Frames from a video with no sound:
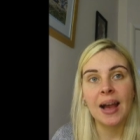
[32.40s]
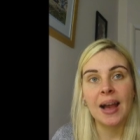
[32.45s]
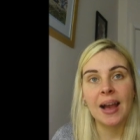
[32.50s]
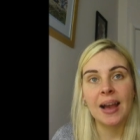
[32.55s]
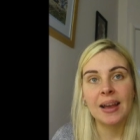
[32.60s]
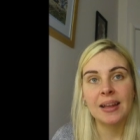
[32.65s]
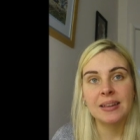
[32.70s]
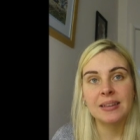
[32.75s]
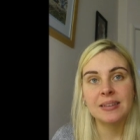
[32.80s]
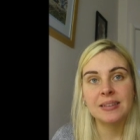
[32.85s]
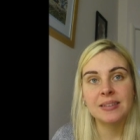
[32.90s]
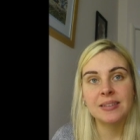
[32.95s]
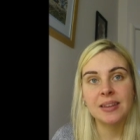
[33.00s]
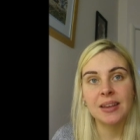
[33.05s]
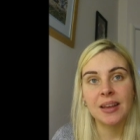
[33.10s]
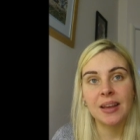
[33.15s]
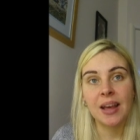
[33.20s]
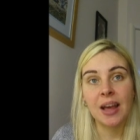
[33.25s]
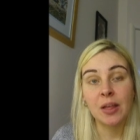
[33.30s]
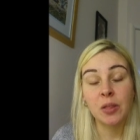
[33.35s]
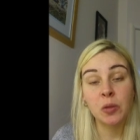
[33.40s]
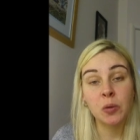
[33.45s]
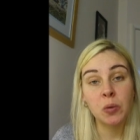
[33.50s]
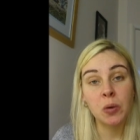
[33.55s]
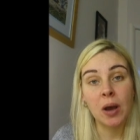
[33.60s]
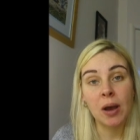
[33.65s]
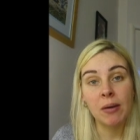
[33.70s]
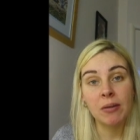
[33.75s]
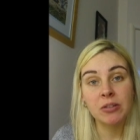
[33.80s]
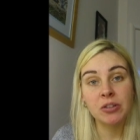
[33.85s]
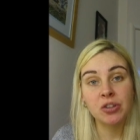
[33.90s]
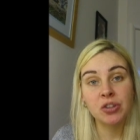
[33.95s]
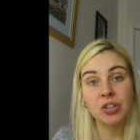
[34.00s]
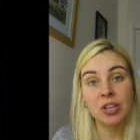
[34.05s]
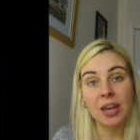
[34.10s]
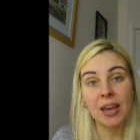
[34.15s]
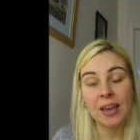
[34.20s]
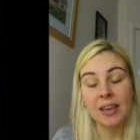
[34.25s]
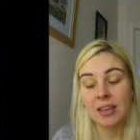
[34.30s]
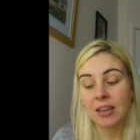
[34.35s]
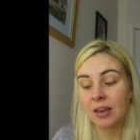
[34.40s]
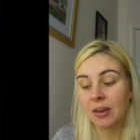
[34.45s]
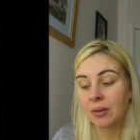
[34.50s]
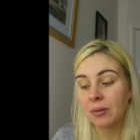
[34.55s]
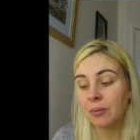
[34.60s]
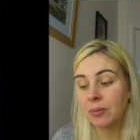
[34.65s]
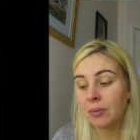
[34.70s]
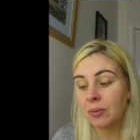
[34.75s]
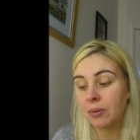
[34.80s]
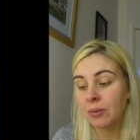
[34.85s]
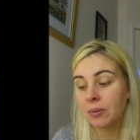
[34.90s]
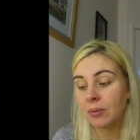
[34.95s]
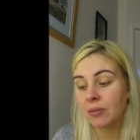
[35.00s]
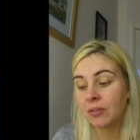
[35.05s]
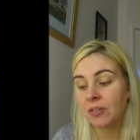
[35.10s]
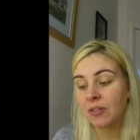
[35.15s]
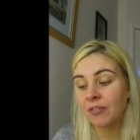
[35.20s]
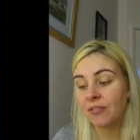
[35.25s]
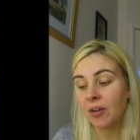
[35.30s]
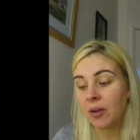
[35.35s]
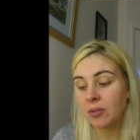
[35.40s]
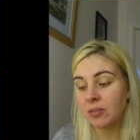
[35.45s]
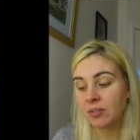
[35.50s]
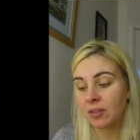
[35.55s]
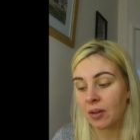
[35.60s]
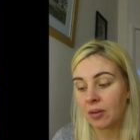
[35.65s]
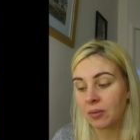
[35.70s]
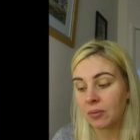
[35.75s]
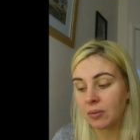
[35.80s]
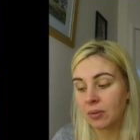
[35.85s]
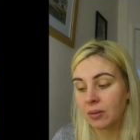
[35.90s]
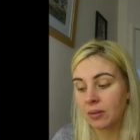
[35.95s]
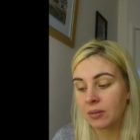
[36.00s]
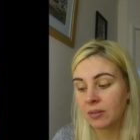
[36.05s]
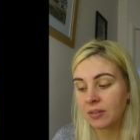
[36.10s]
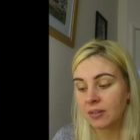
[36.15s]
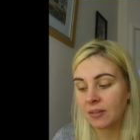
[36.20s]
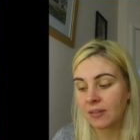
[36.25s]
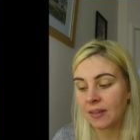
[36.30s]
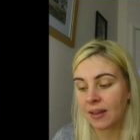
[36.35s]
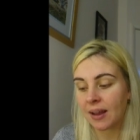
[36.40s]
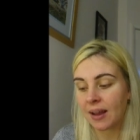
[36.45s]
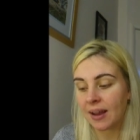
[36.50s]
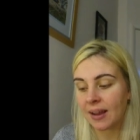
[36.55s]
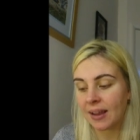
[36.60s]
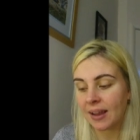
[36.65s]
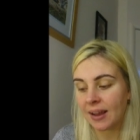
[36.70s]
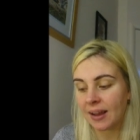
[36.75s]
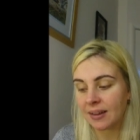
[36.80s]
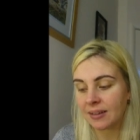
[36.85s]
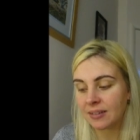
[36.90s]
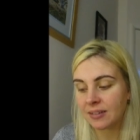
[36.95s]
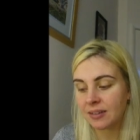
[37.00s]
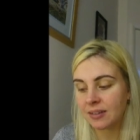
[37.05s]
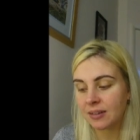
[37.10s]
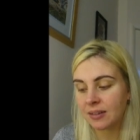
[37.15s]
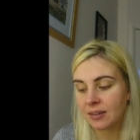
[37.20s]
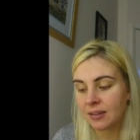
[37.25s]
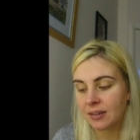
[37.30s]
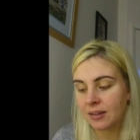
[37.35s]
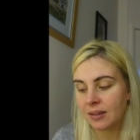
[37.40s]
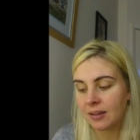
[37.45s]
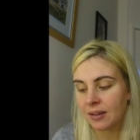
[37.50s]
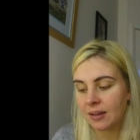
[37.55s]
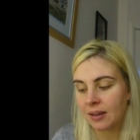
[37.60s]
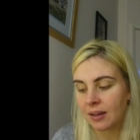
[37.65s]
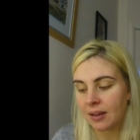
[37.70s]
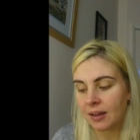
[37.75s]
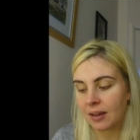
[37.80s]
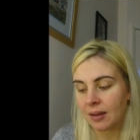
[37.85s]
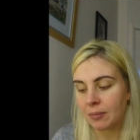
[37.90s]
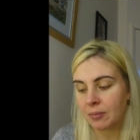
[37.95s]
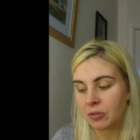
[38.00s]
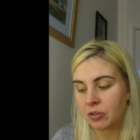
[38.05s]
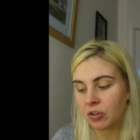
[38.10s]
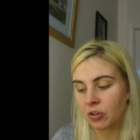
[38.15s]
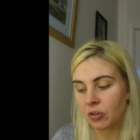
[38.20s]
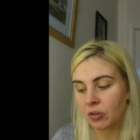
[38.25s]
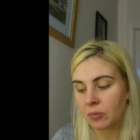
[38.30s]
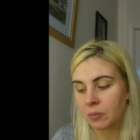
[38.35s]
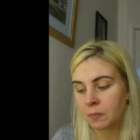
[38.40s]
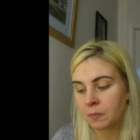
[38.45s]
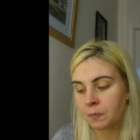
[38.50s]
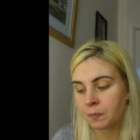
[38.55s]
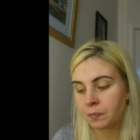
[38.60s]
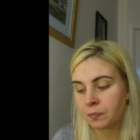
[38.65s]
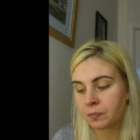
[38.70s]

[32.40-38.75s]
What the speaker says: and I thought I would share you the photos that I had done.